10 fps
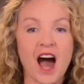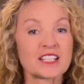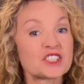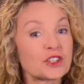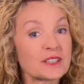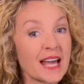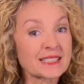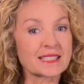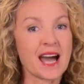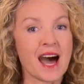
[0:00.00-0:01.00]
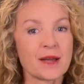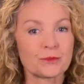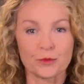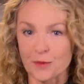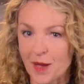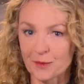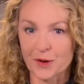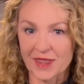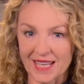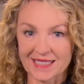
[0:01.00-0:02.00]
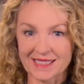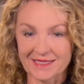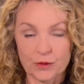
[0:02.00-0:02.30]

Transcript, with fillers: Until next time, remember this.